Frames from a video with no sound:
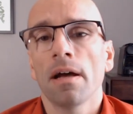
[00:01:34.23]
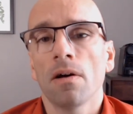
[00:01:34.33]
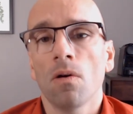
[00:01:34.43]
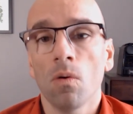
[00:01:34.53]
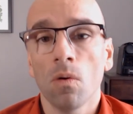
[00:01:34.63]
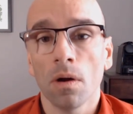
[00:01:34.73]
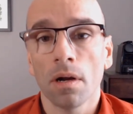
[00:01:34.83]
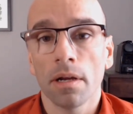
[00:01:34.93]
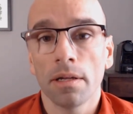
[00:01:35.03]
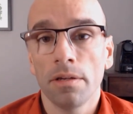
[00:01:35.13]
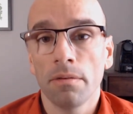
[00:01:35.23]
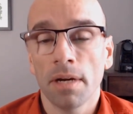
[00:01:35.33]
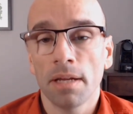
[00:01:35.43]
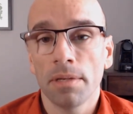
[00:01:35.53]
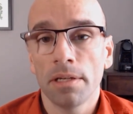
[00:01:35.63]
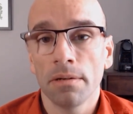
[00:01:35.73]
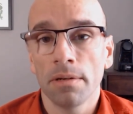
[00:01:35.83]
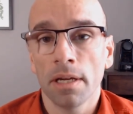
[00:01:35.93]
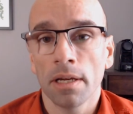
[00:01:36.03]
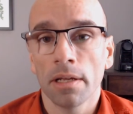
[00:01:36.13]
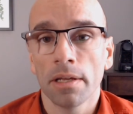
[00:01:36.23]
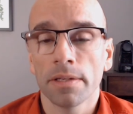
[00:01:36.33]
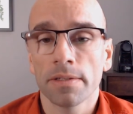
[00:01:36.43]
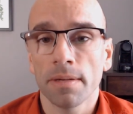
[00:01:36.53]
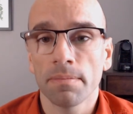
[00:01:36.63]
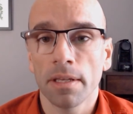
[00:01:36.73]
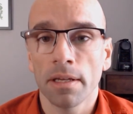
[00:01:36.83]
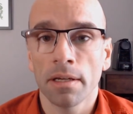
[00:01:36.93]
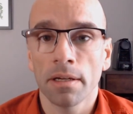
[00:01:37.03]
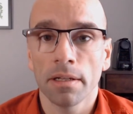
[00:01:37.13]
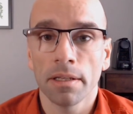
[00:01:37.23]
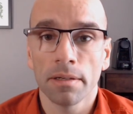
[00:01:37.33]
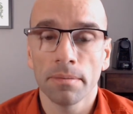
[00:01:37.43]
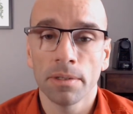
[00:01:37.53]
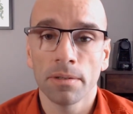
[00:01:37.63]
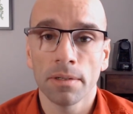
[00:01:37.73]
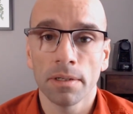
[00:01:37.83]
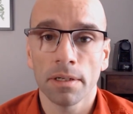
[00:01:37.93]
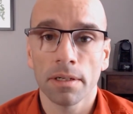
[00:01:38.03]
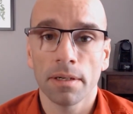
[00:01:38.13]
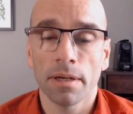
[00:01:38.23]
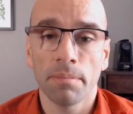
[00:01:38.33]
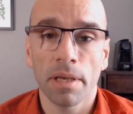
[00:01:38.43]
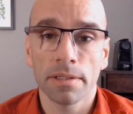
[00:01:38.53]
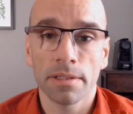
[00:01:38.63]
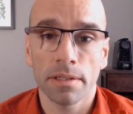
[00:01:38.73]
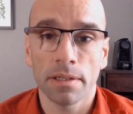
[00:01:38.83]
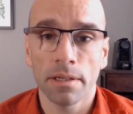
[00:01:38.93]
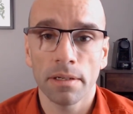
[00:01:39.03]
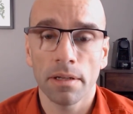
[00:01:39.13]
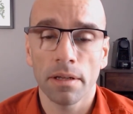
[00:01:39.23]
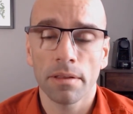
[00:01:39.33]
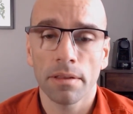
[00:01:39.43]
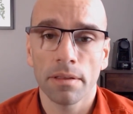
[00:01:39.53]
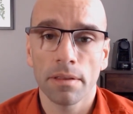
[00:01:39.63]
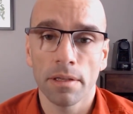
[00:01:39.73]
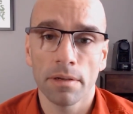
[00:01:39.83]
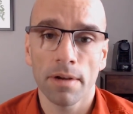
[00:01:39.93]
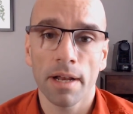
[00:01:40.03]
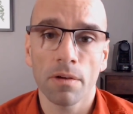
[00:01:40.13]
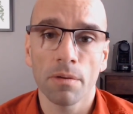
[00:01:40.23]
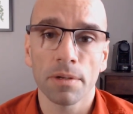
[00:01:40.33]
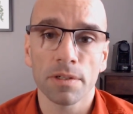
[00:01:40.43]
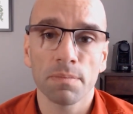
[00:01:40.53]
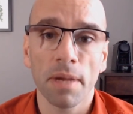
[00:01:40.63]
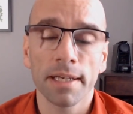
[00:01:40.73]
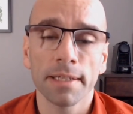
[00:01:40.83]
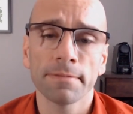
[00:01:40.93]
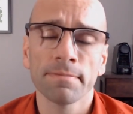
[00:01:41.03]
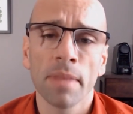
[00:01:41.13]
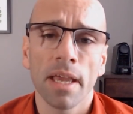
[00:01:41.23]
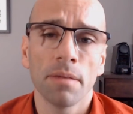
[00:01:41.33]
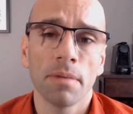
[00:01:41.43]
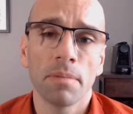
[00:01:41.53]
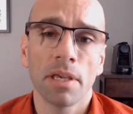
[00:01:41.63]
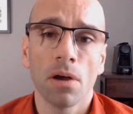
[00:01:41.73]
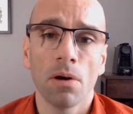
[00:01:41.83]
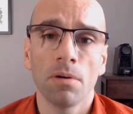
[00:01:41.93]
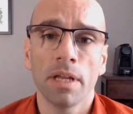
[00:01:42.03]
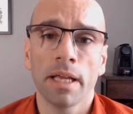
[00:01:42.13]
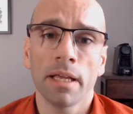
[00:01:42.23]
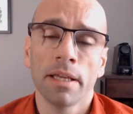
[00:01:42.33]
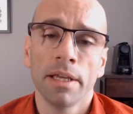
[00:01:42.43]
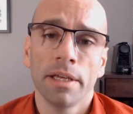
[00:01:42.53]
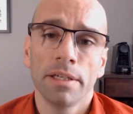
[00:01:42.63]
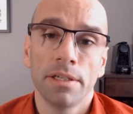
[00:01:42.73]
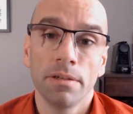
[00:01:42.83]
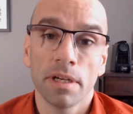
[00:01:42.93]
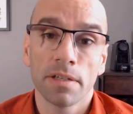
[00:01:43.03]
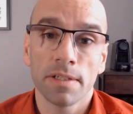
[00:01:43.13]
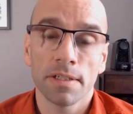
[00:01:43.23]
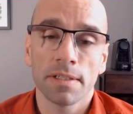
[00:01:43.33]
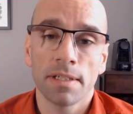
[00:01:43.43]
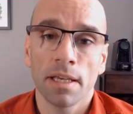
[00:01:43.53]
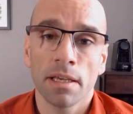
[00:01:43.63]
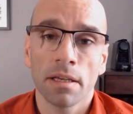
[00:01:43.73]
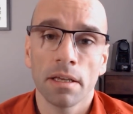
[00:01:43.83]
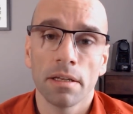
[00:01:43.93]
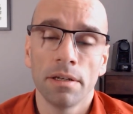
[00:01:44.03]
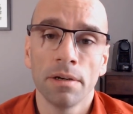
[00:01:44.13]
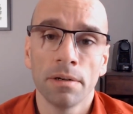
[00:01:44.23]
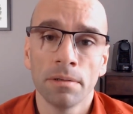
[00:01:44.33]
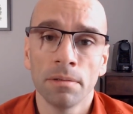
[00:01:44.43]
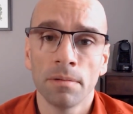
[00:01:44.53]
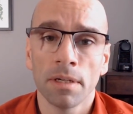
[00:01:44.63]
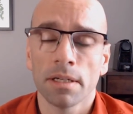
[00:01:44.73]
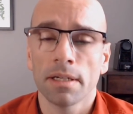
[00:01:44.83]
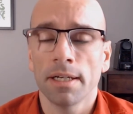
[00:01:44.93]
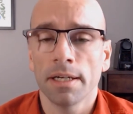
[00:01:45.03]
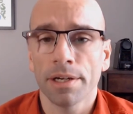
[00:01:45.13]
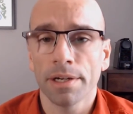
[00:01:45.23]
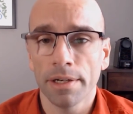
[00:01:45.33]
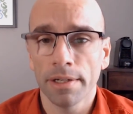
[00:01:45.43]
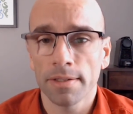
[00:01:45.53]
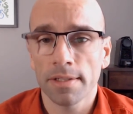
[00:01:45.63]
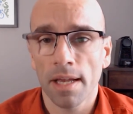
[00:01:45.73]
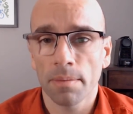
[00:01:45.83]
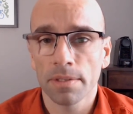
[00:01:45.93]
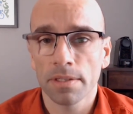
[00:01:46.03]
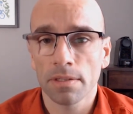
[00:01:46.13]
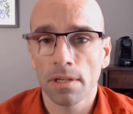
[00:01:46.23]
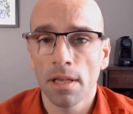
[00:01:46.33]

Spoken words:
or you might be doing something a little more based on a theoretical perspective, and you might be coding to existing known concepts.